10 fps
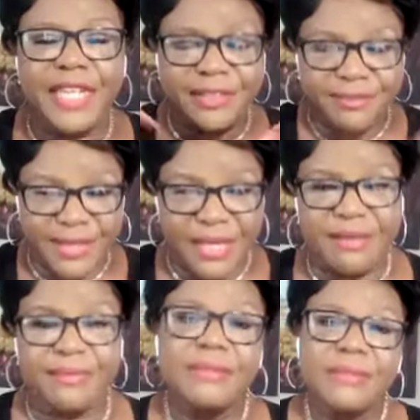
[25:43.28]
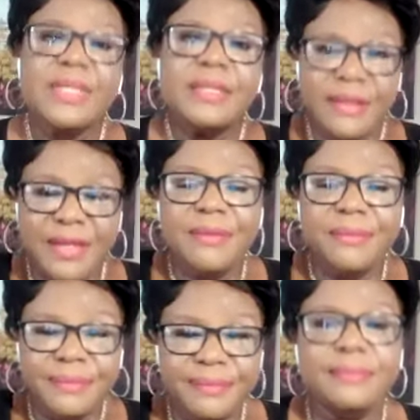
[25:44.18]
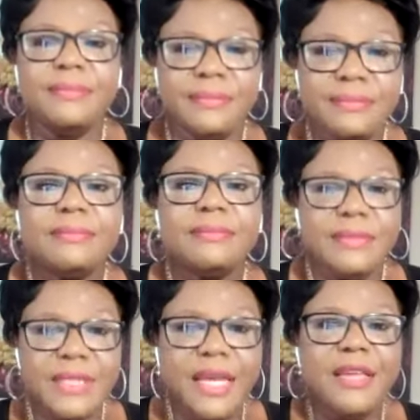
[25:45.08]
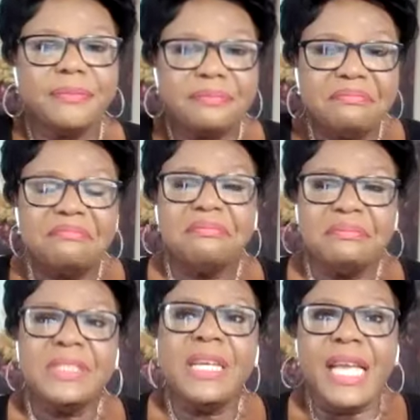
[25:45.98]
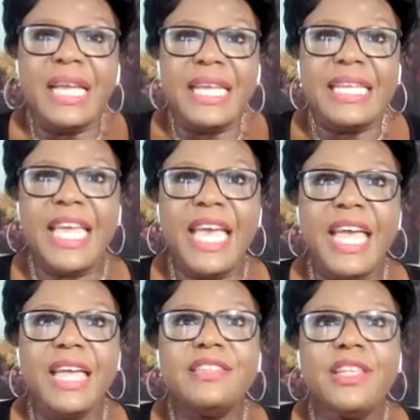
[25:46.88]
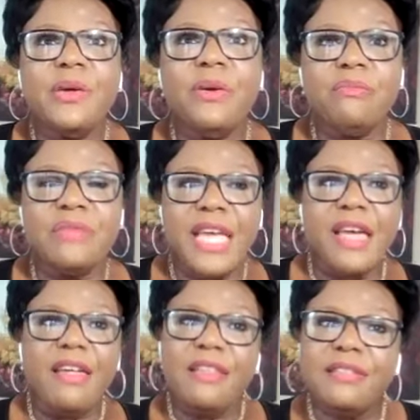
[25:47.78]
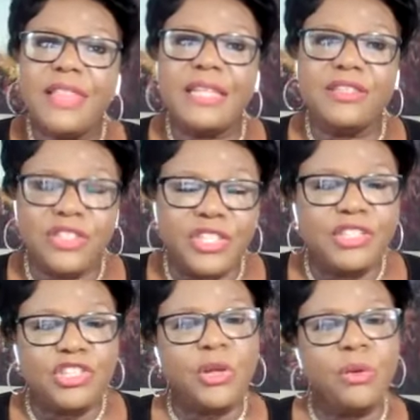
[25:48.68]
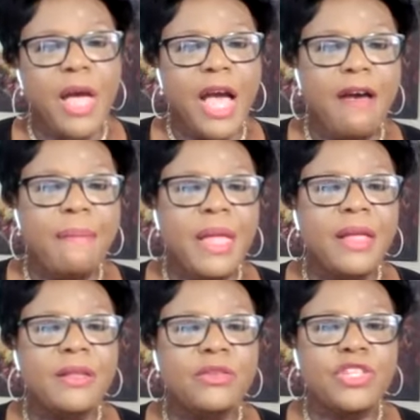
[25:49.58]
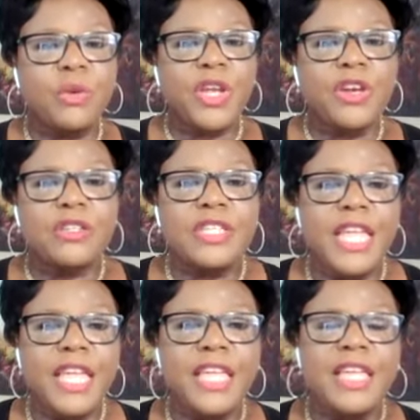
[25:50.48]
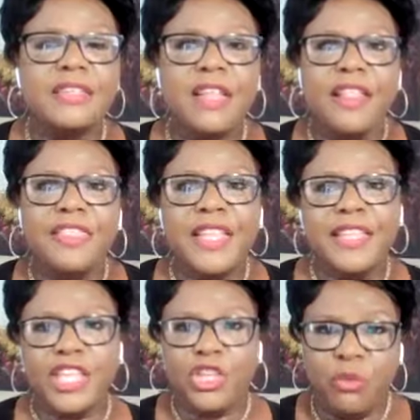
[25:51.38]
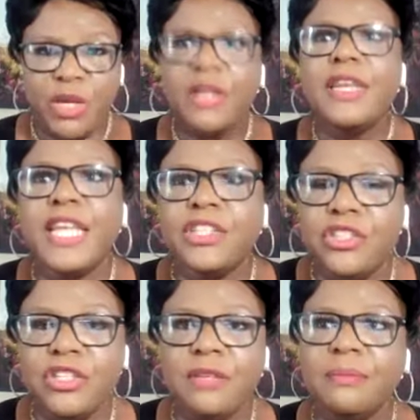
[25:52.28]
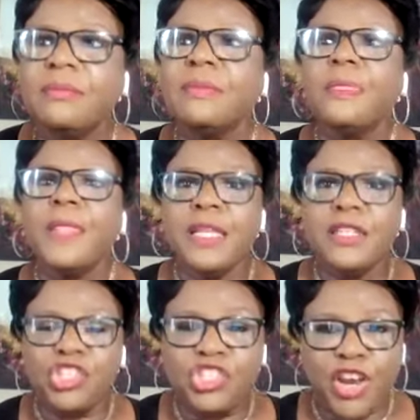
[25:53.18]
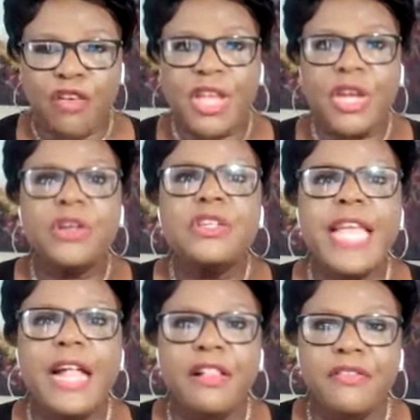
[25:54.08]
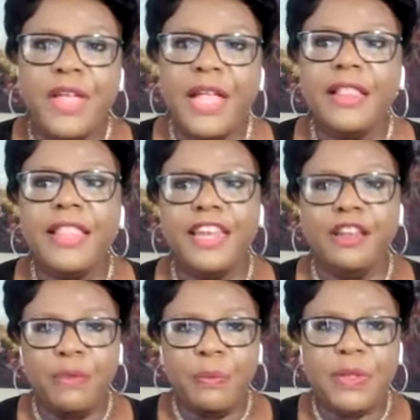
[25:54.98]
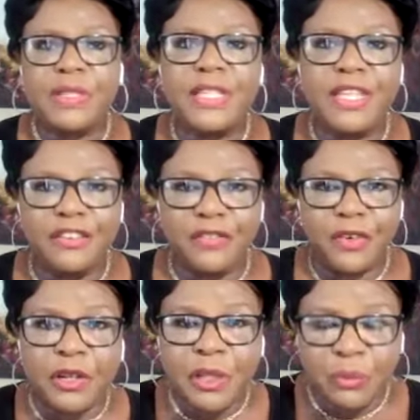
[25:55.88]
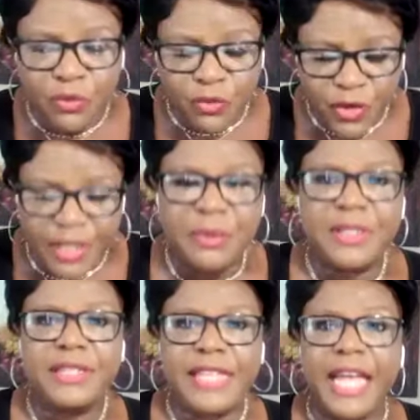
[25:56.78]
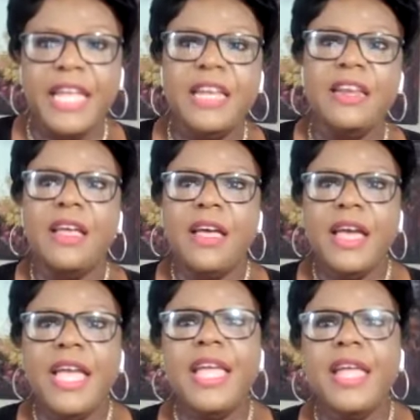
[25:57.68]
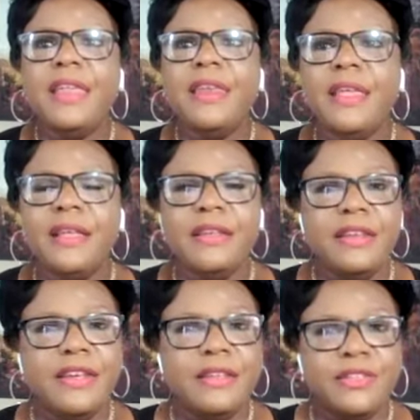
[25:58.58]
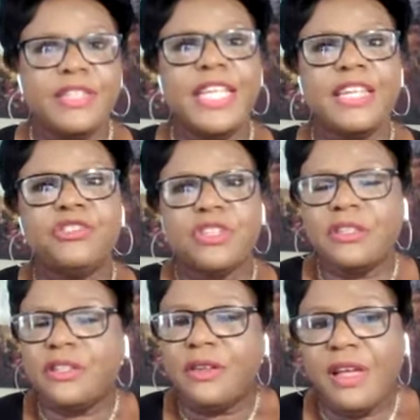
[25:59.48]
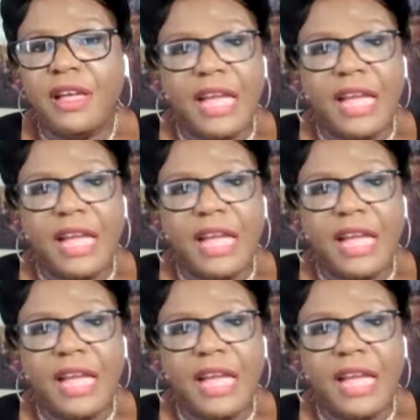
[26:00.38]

Right. That's yeah. right. That's yeah. right. Mm-hmm. Okay. Yeah. So yeah, that's good. So um, uh, so what you're saying is authentic human connection is sharing yourself, letting people see your vulnerable side, and uh, you know, so they can trust you.